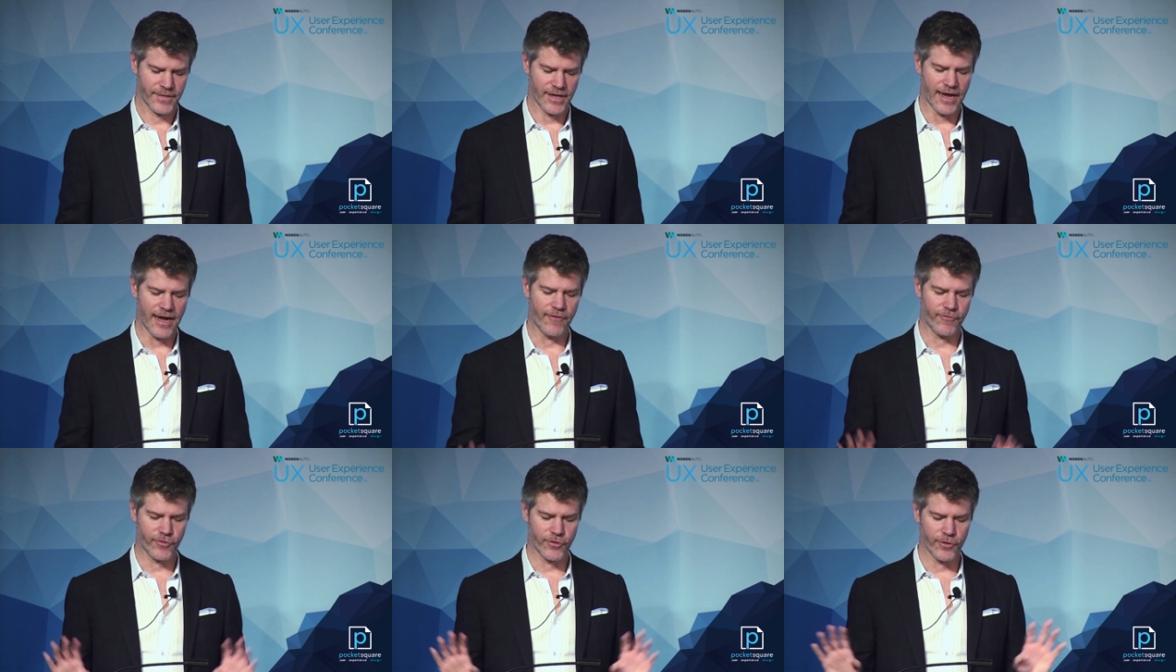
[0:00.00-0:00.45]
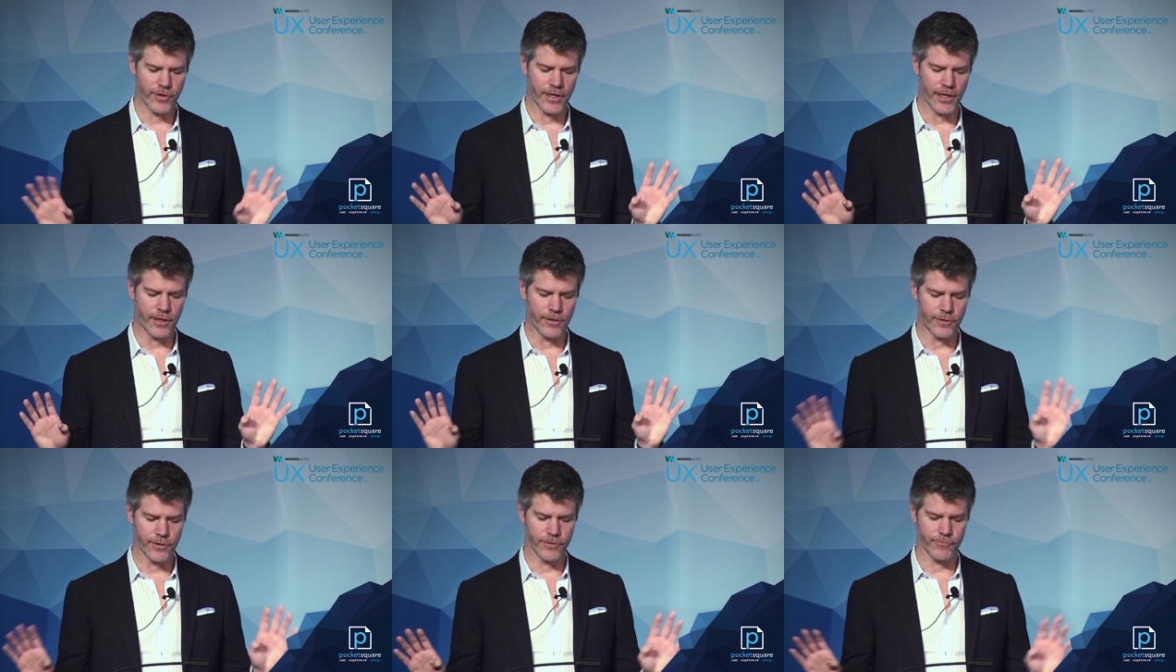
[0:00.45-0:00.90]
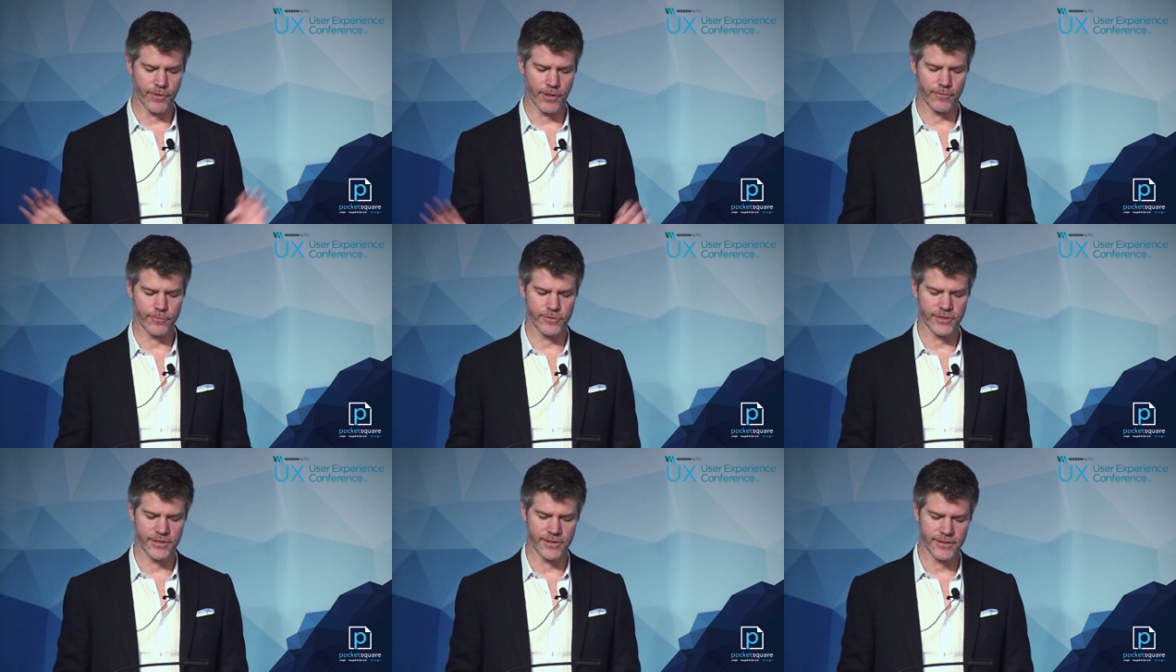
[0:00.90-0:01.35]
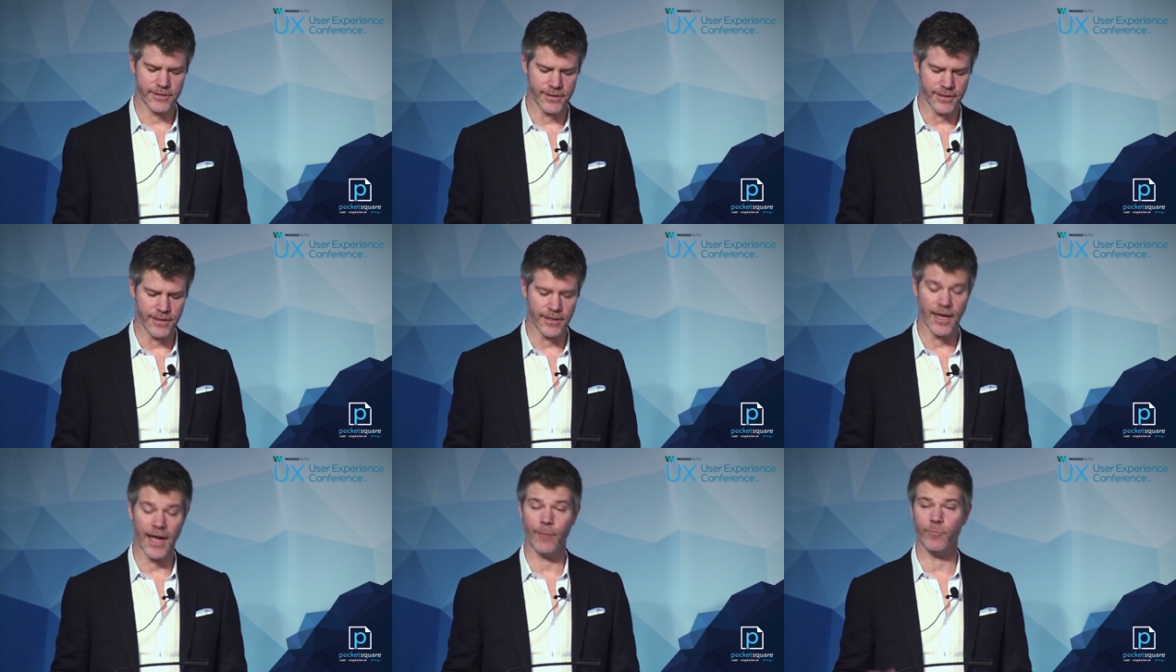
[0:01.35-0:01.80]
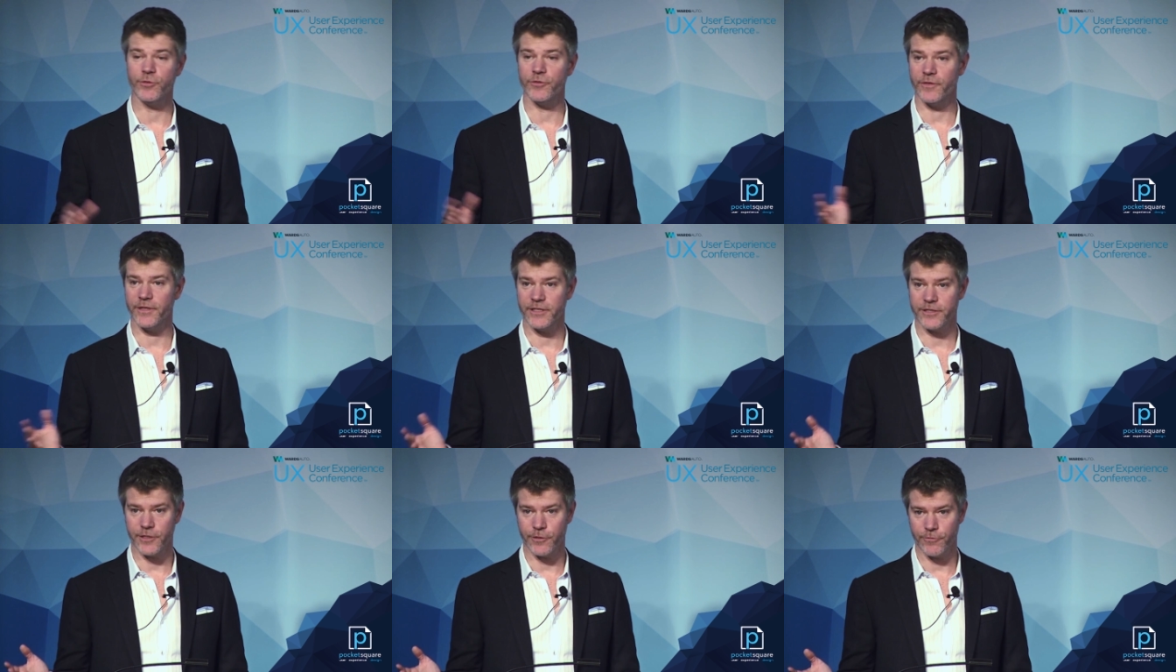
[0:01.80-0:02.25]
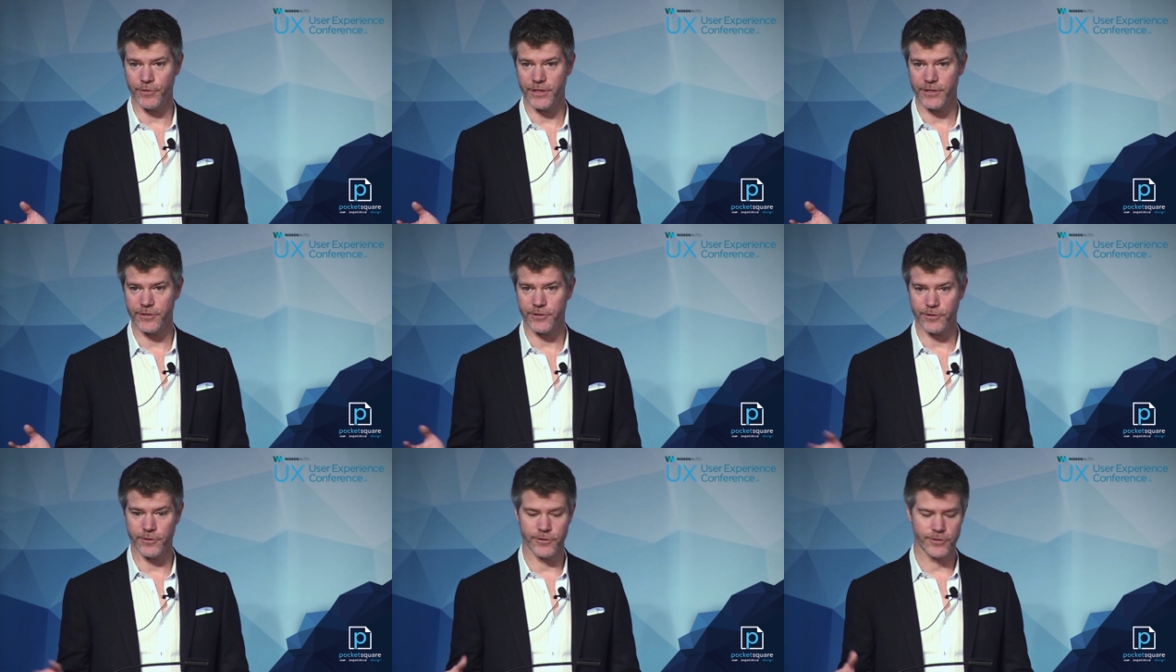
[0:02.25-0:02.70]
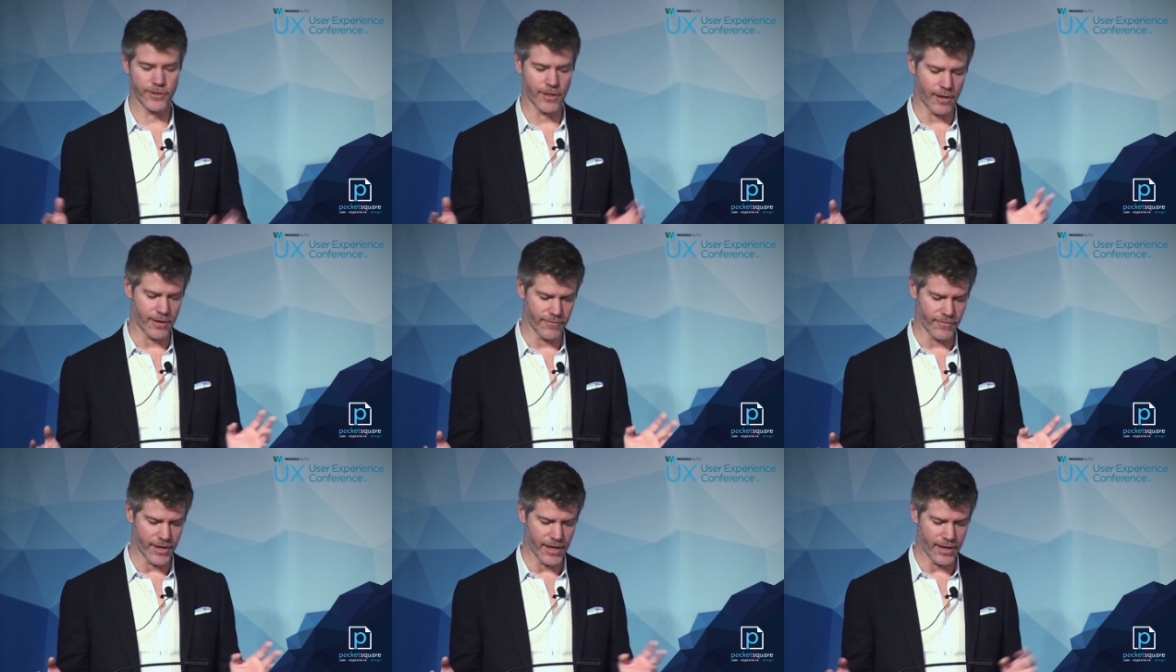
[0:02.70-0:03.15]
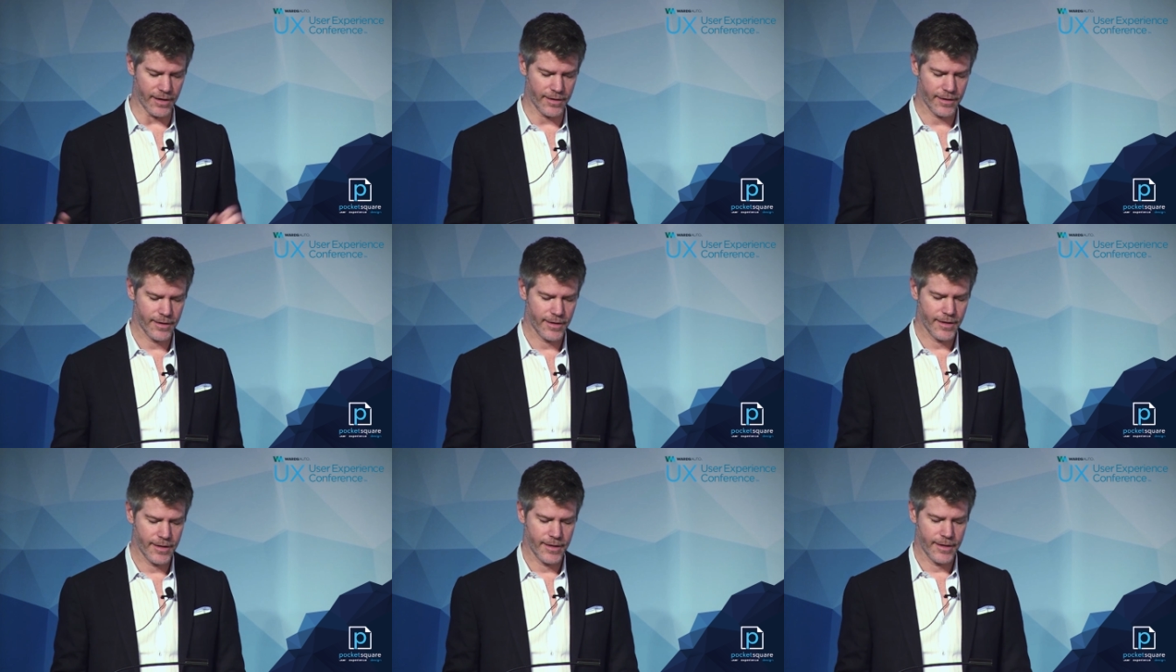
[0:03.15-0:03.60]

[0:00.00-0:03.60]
after the requisite observational research and all of that,